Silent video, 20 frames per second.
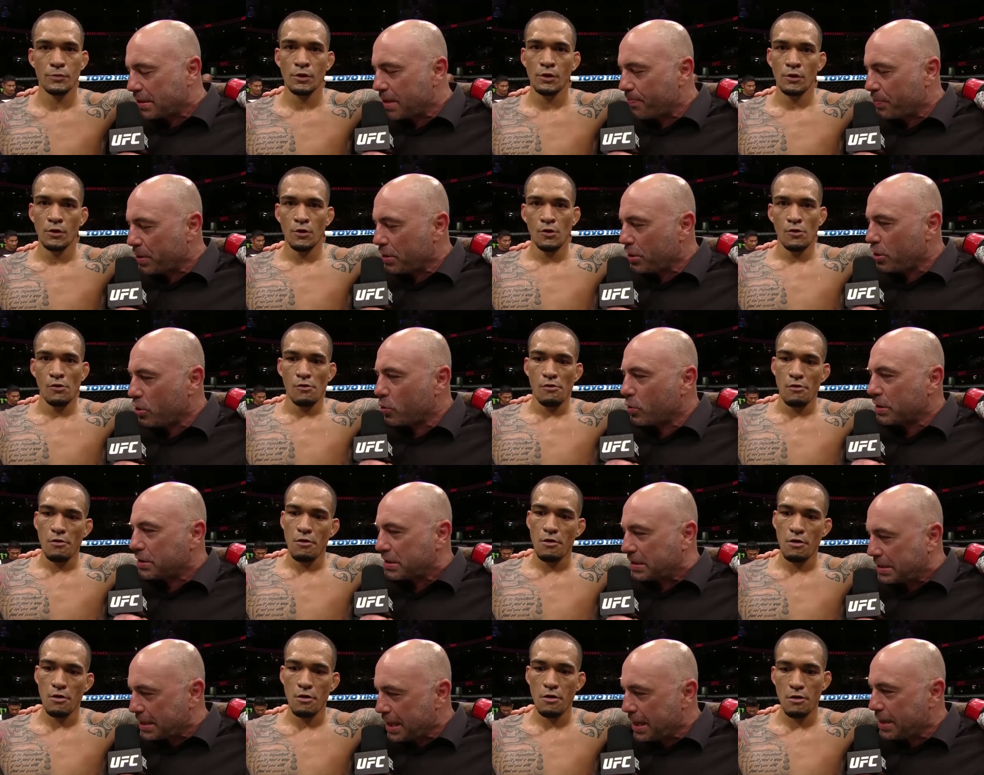Speaker 1: something you had
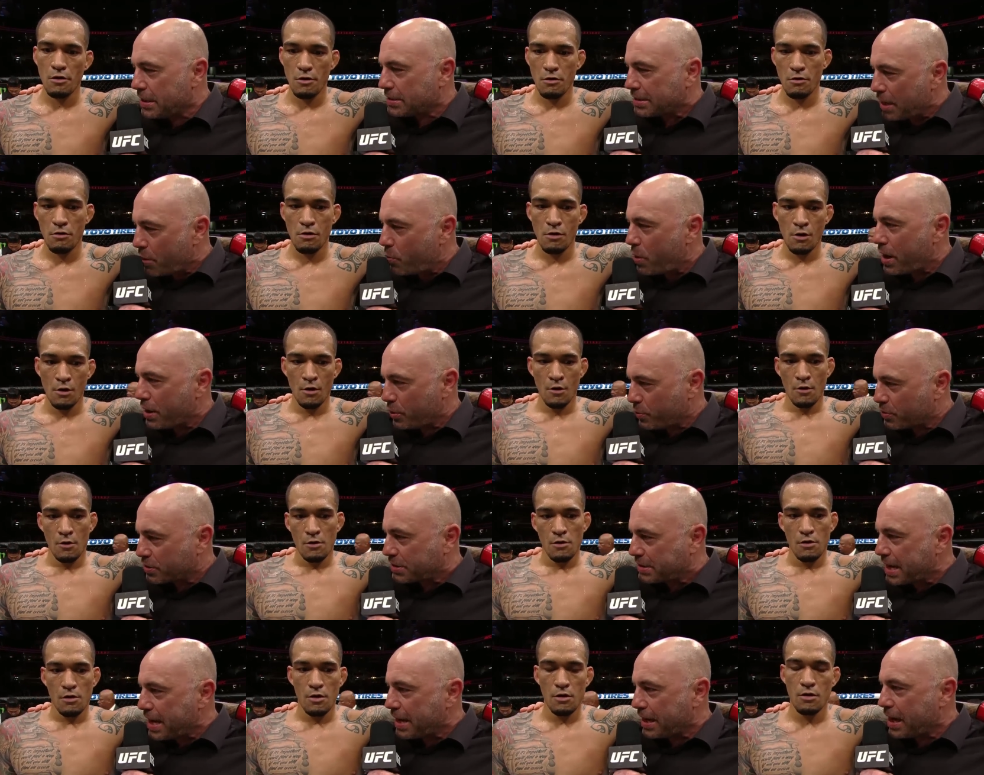seen? Is that why you were
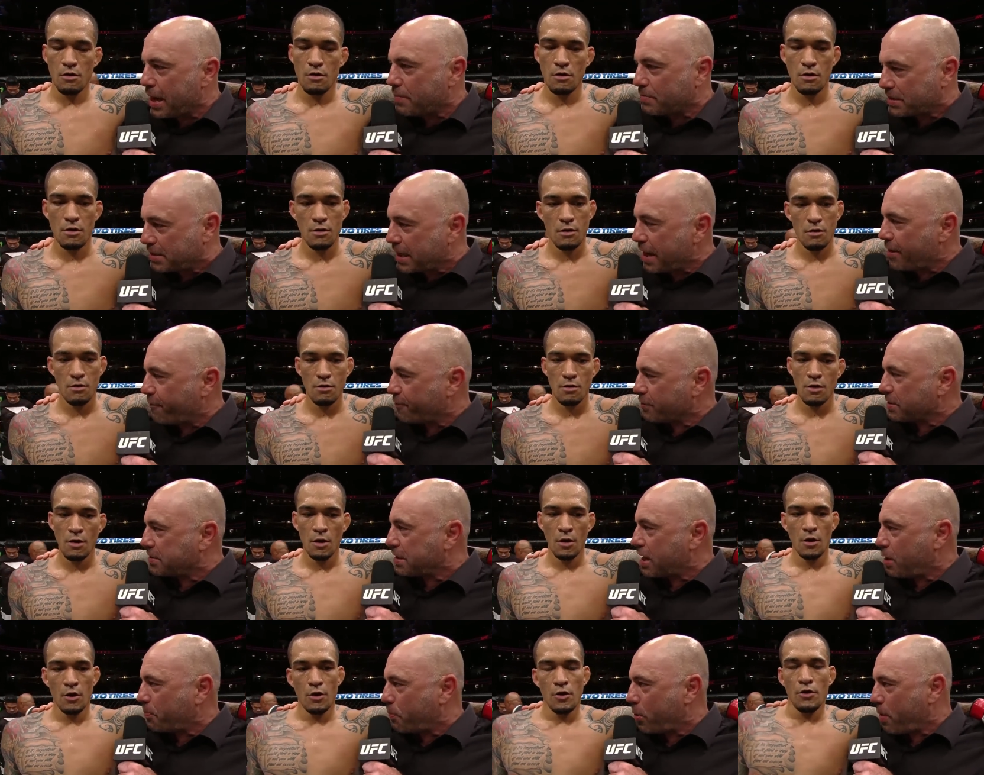setting up, standing from the
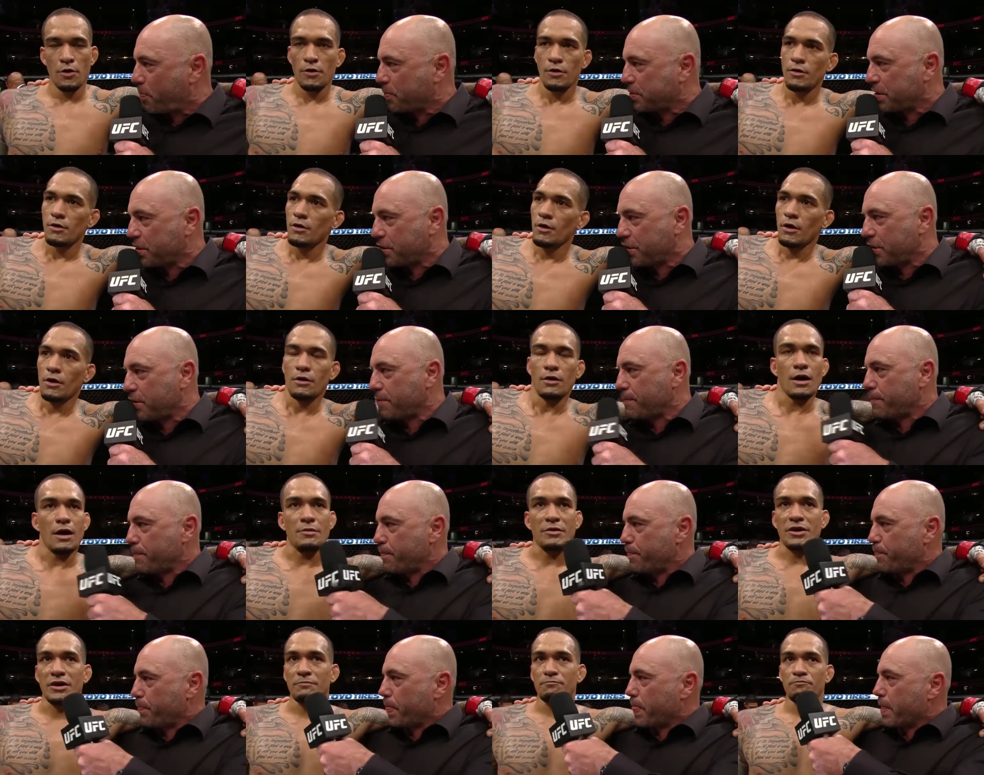southpaw position? I
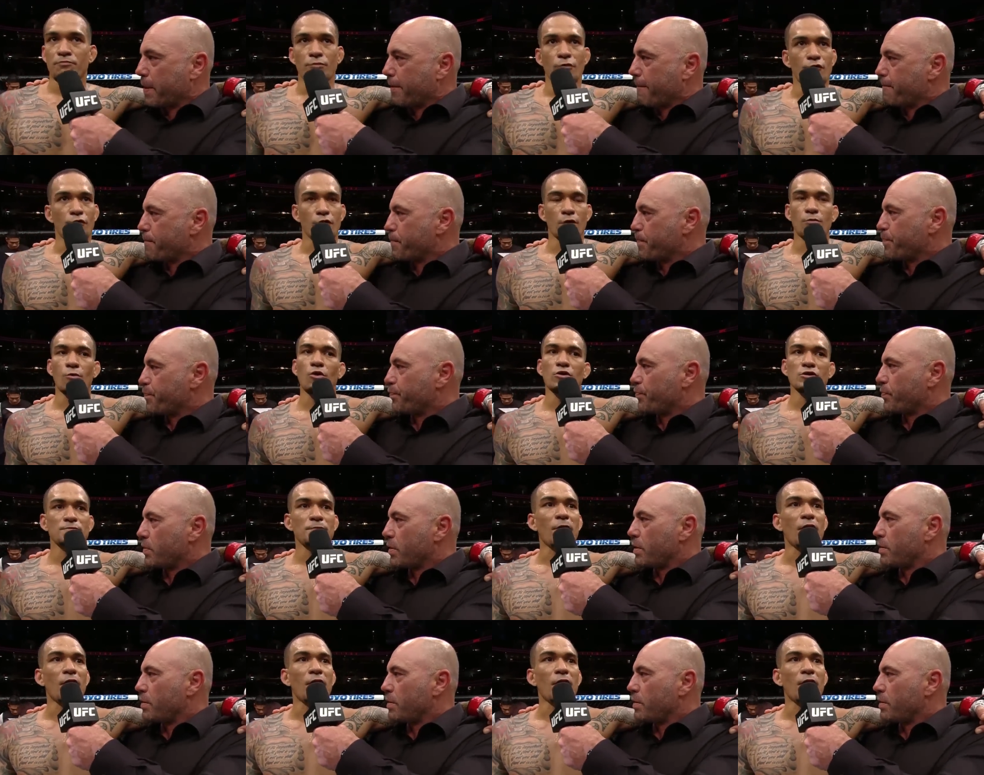mean, for the most